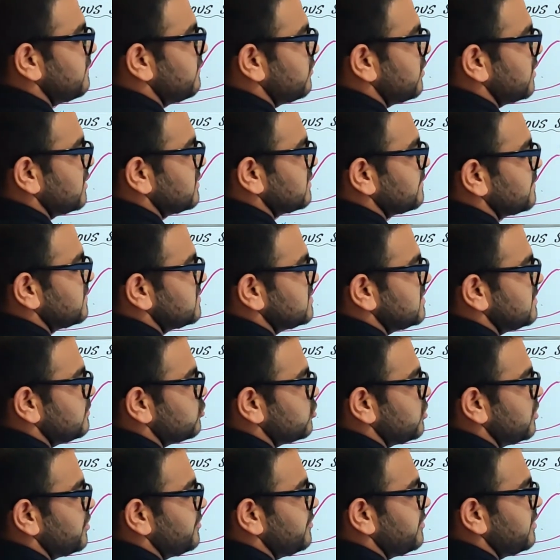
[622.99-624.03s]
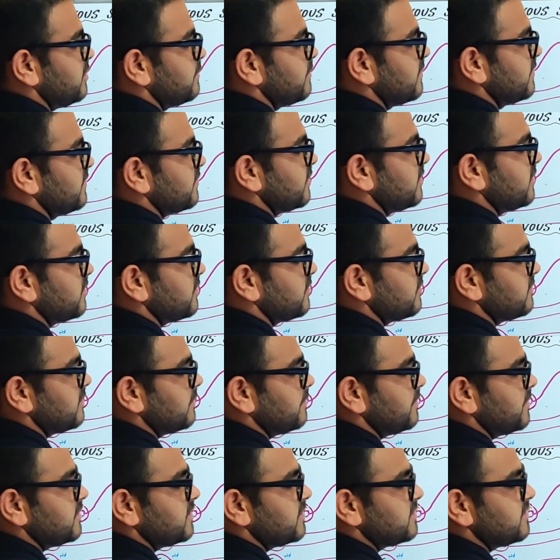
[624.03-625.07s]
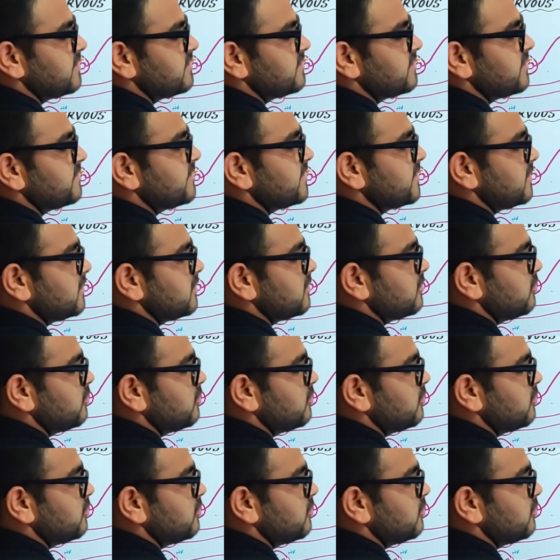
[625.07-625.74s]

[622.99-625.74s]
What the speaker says: for example, stimulatory muscarinic receptor, this is the cell,